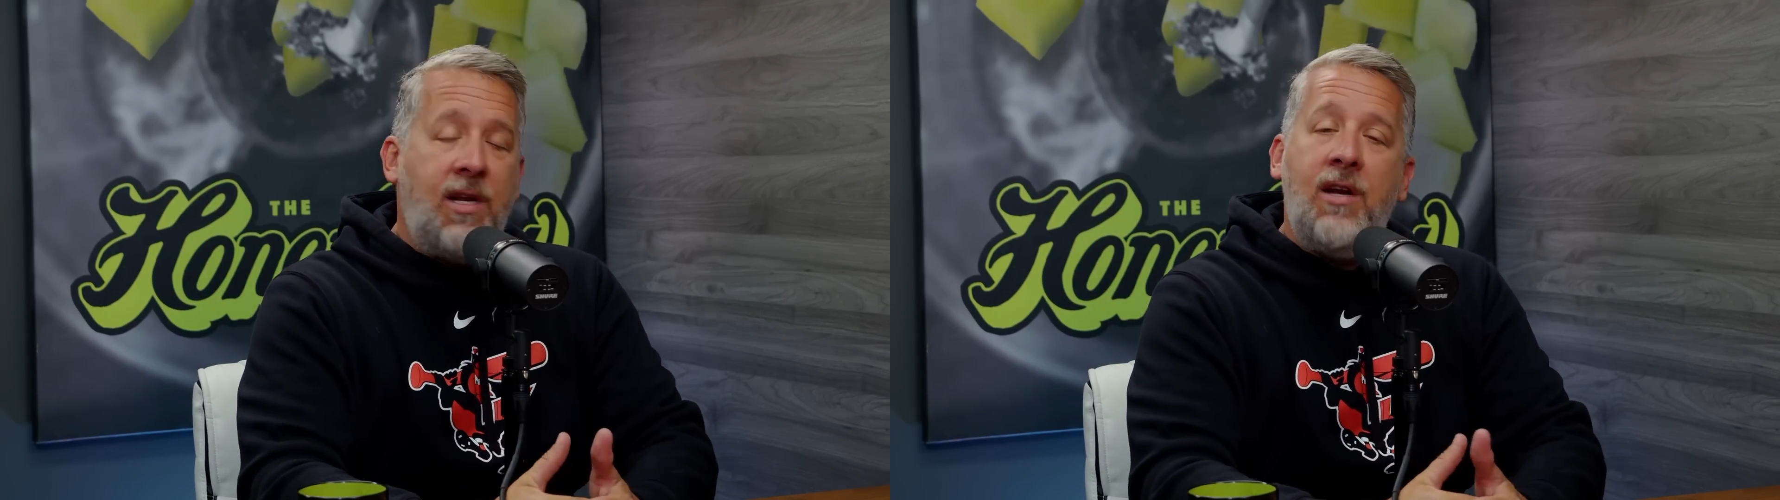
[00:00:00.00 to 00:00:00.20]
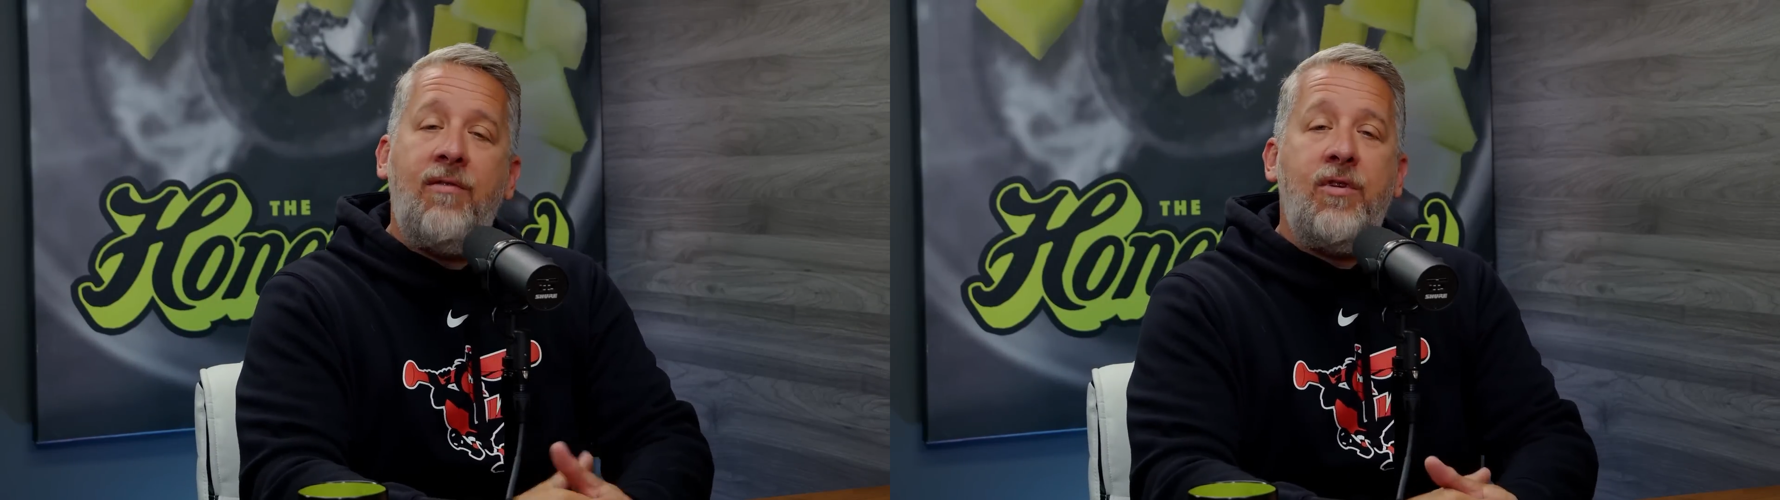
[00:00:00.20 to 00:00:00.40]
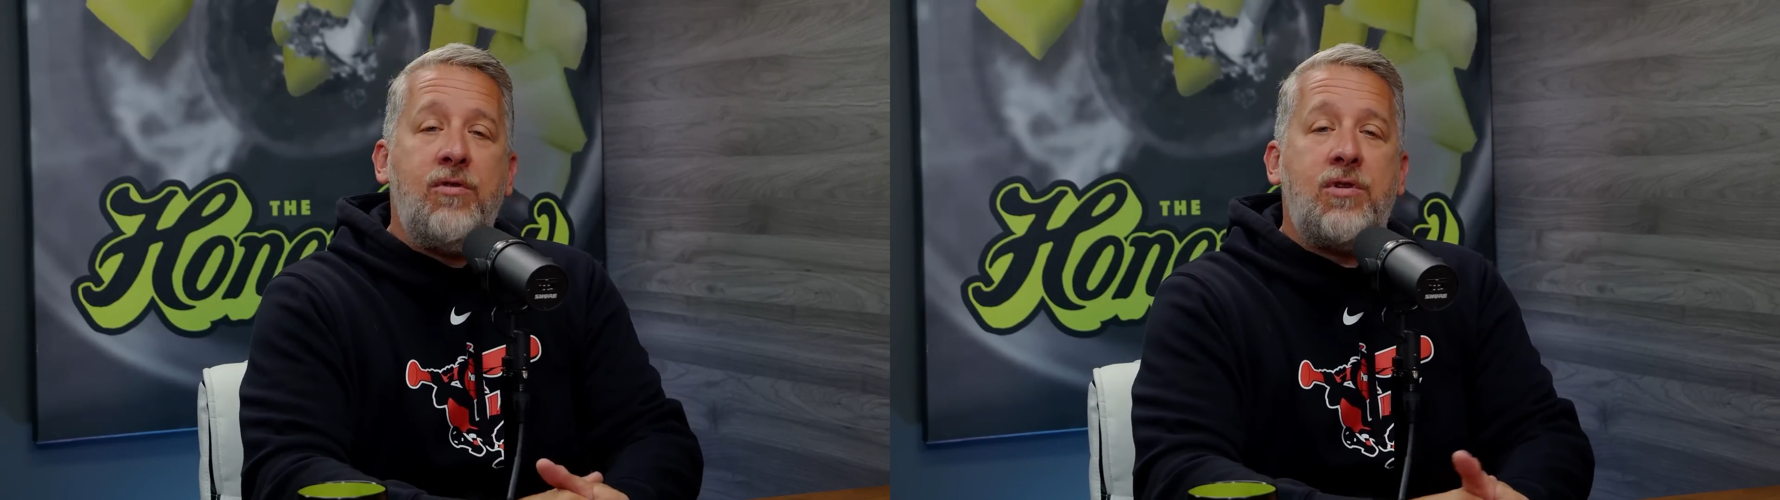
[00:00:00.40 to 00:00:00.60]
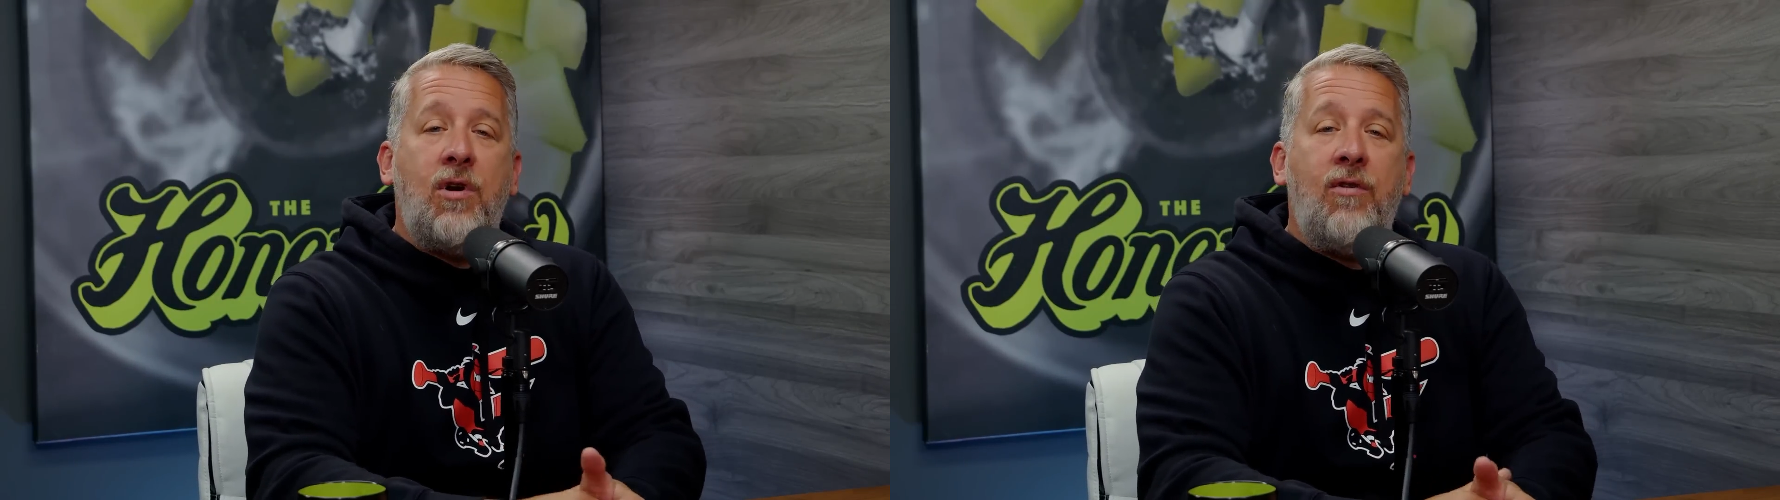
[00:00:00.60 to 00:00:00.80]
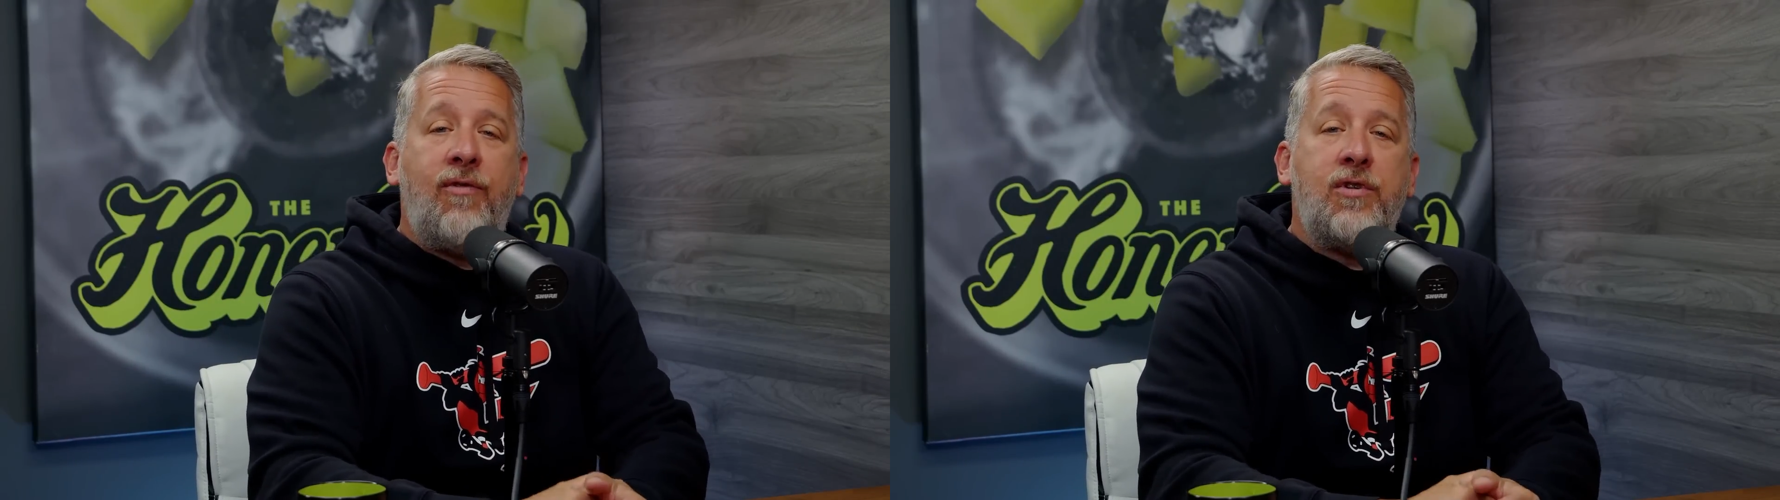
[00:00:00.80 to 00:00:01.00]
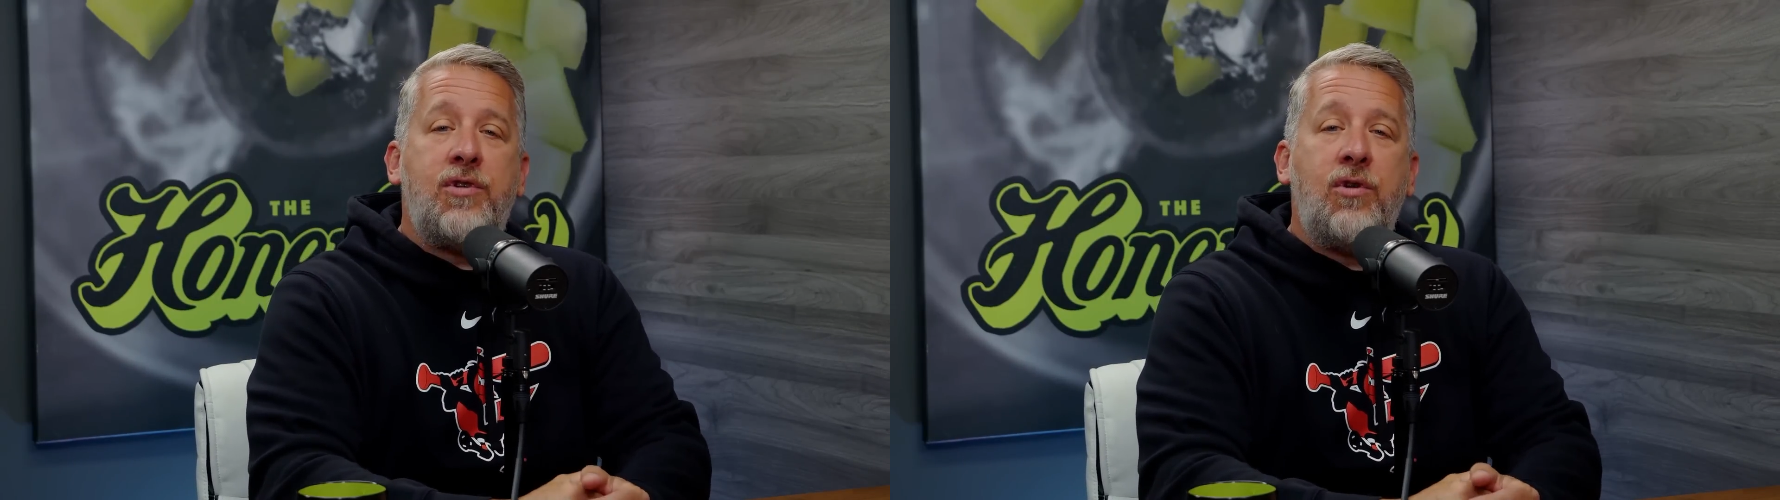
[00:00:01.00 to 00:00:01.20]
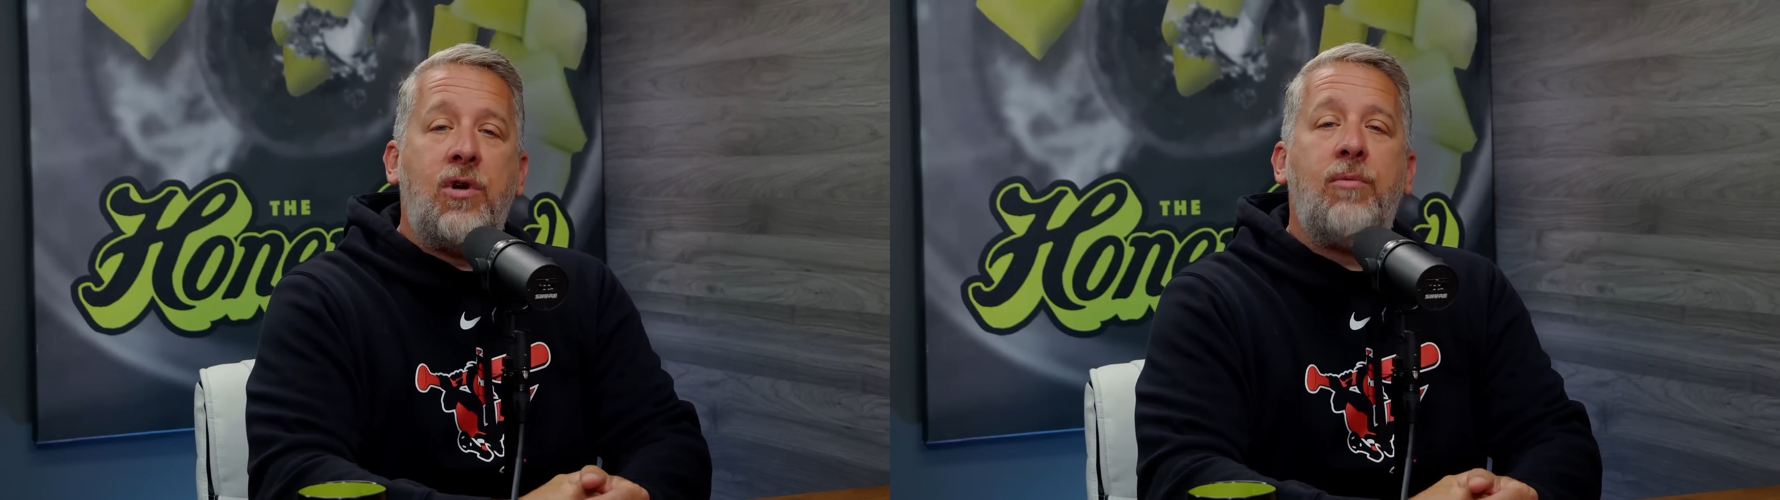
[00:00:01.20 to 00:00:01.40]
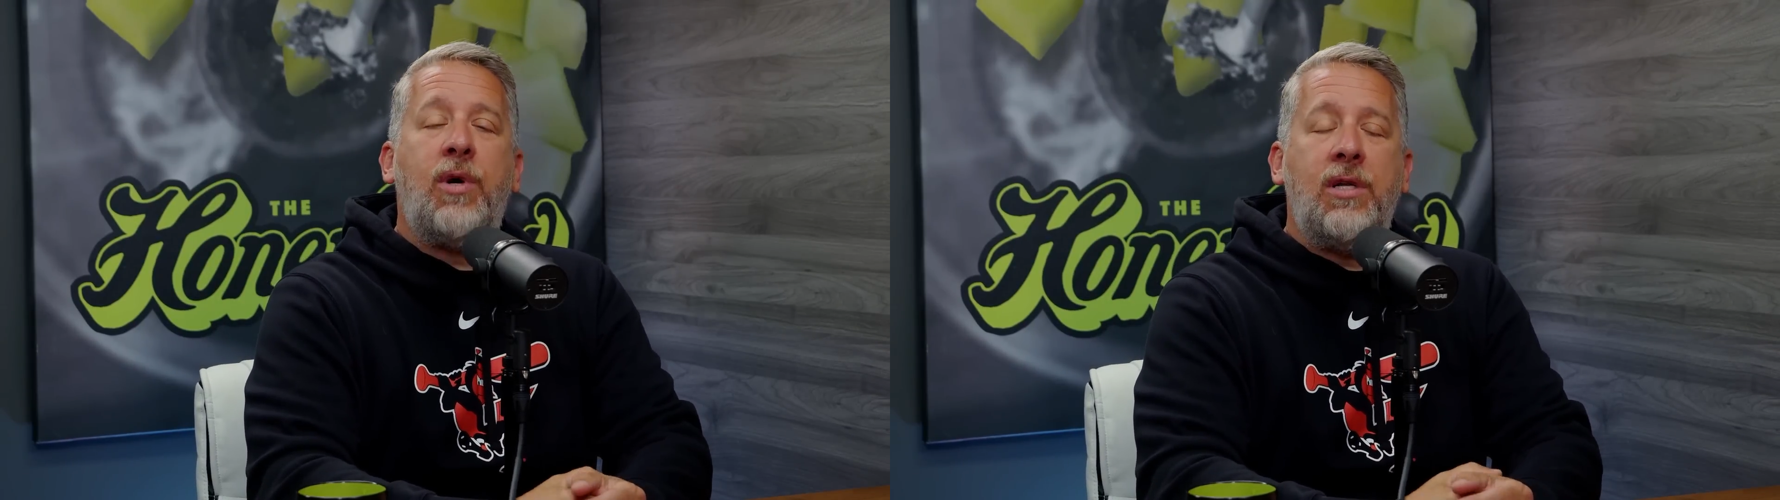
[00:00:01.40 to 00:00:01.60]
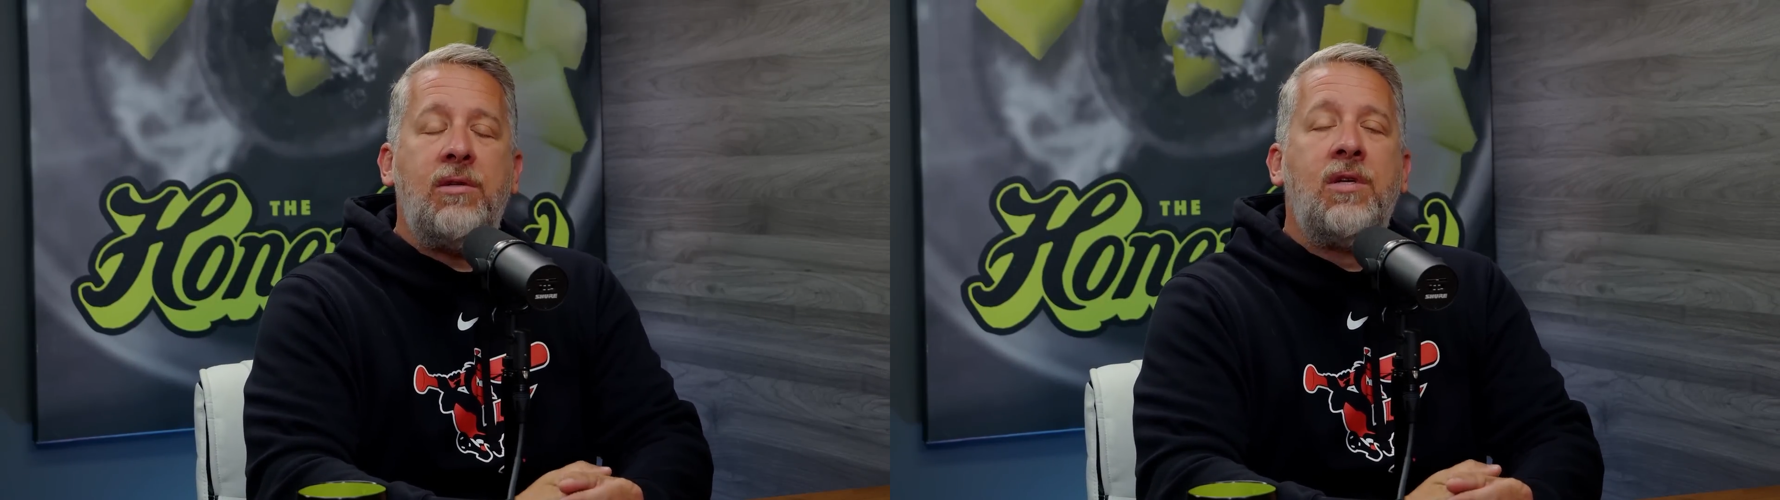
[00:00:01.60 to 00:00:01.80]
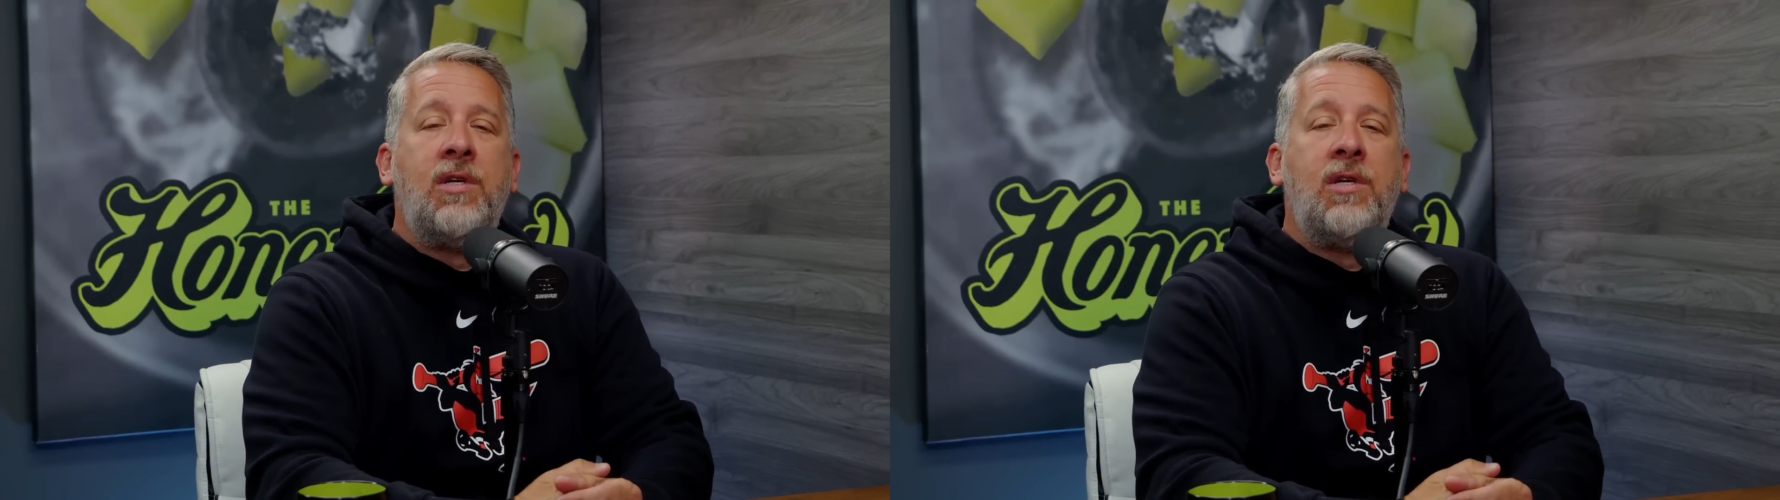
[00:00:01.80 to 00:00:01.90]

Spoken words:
interview show for sure, but